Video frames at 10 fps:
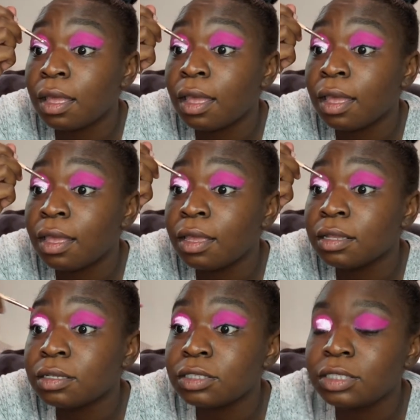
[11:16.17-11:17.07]

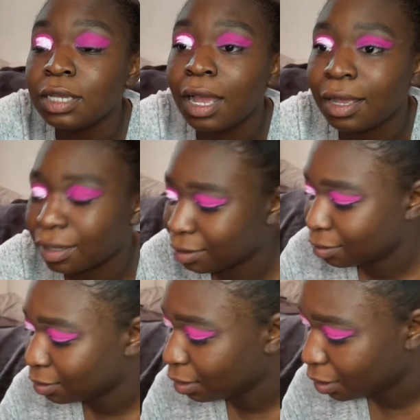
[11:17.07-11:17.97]
And she got
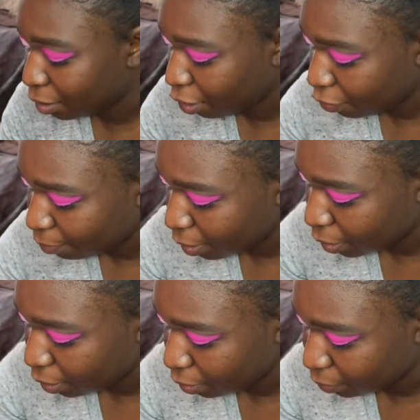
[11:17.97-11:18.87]
enough money